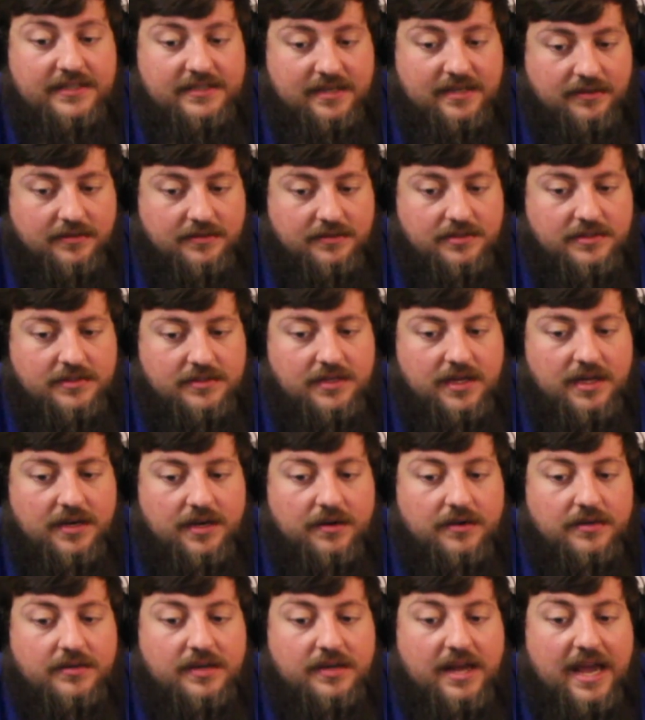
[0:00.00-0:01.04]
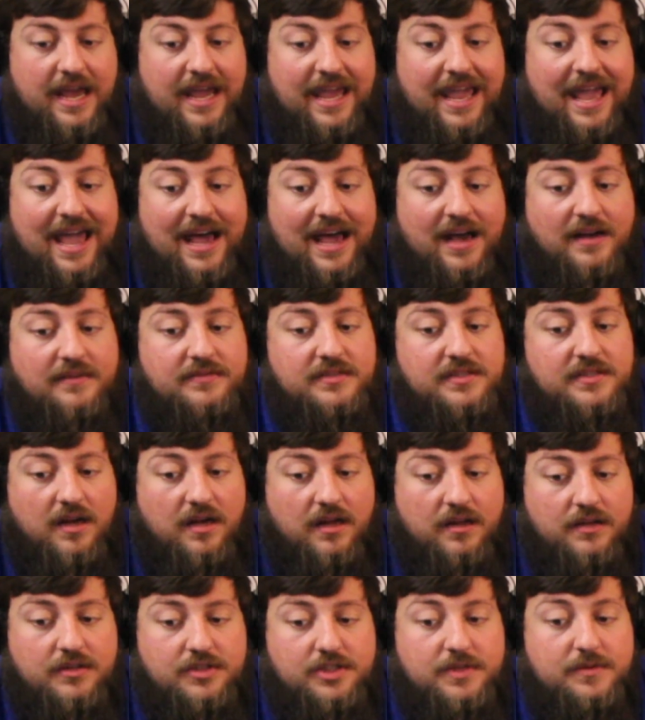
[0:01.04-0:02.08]
intelligent and earned a half
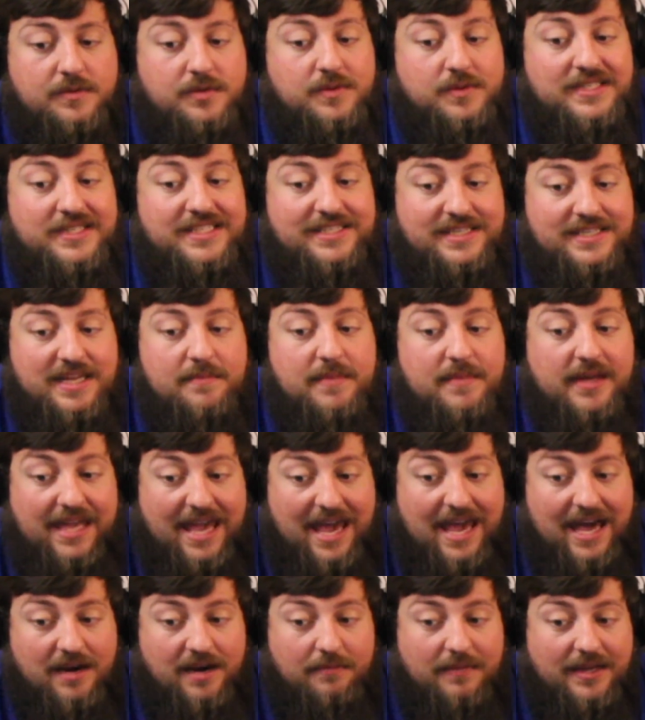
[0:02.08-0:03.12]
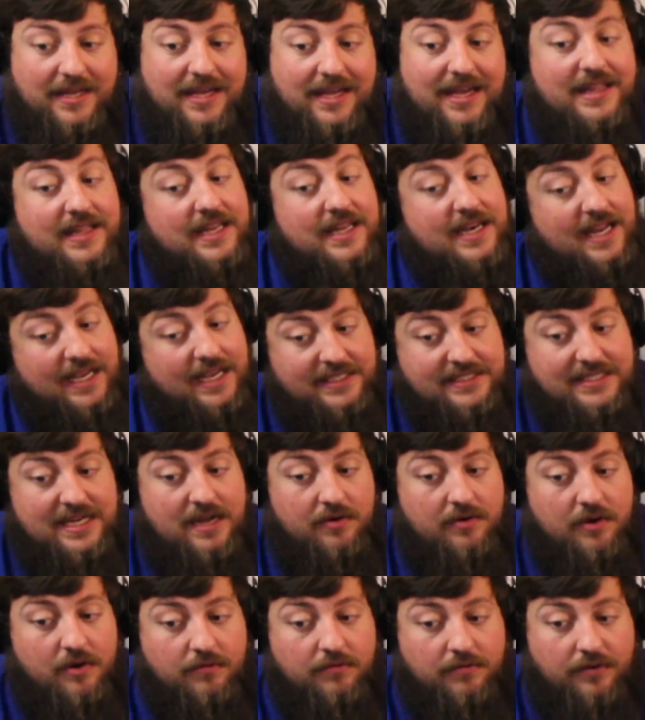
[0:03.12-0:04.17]
scholarship to a STEM academy in the next
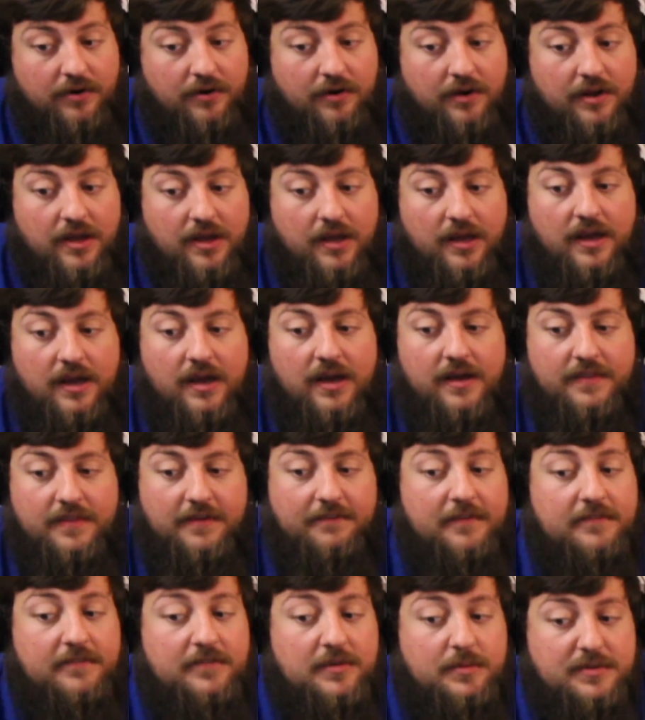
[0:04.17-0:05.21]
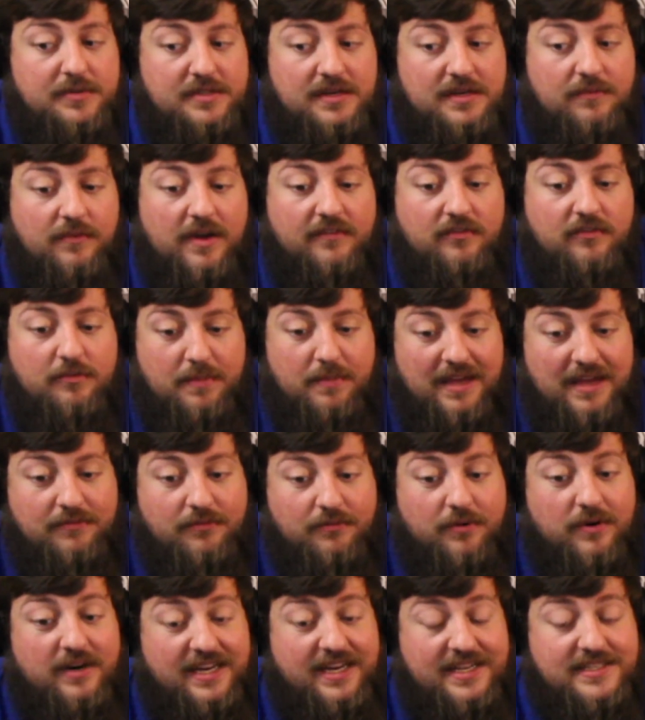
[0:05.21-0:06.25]
town over. The 50% we have to pay
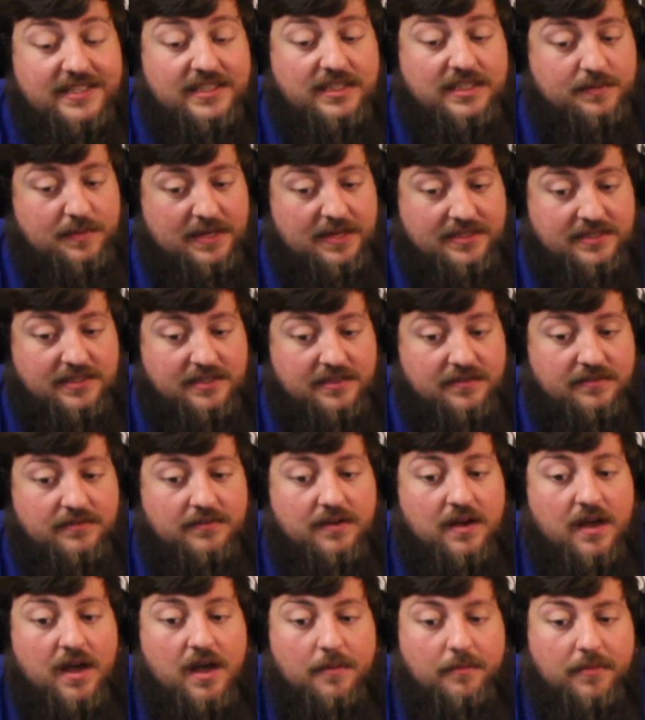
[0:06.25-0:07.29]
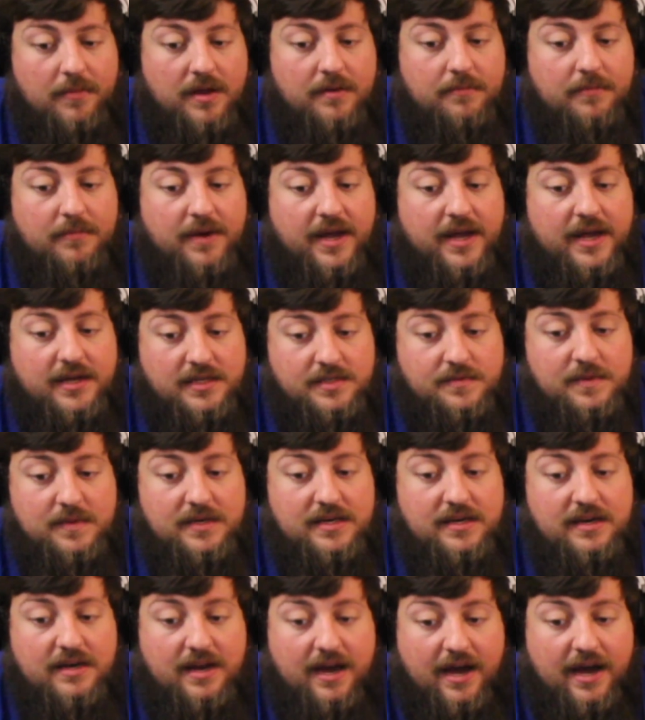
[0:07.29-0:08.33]
for is expensive, but my
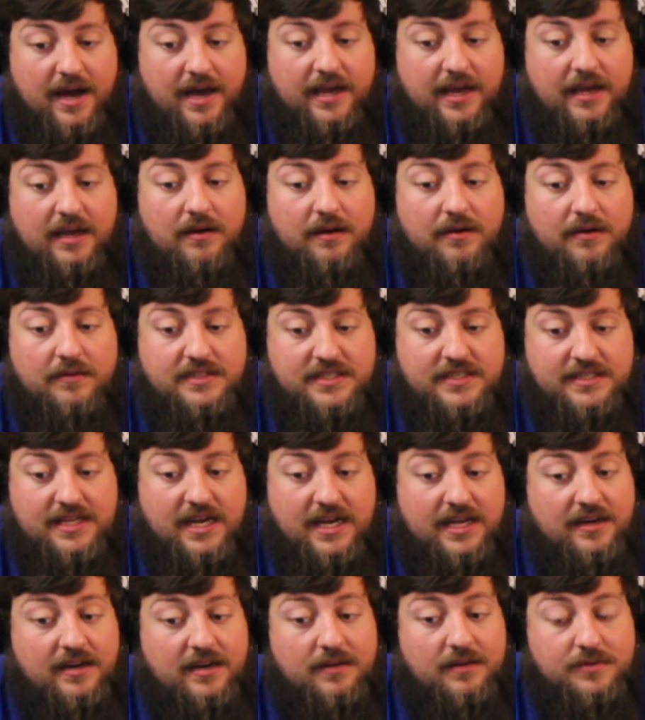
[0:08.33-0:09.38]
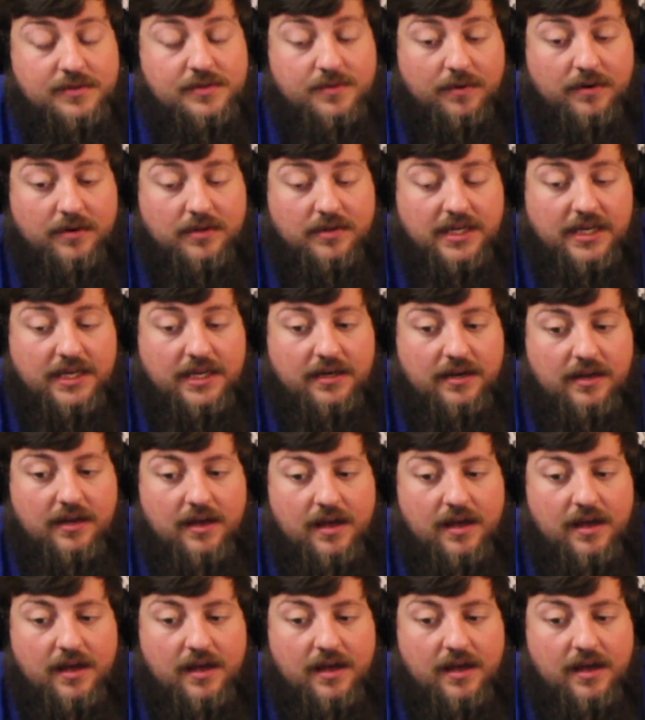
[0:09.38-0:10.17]
husband and I decided it was worth it.